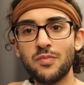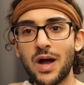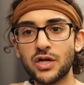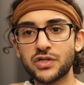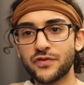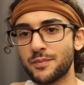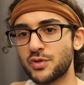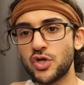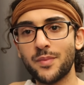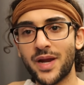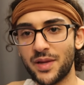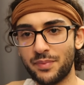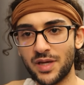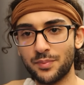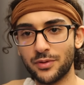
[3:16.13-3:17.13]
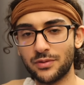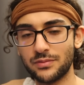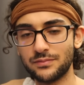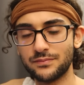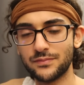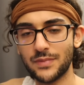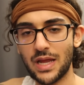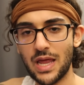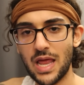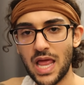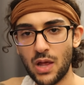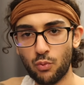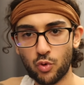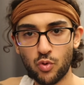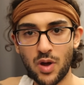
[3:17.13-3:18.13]
much from too many people.
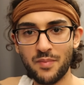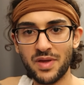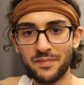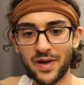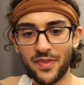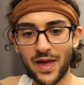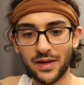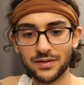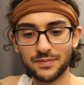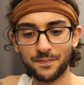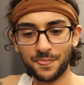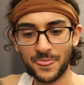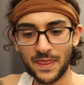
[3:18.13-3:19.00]
What do I mean by that?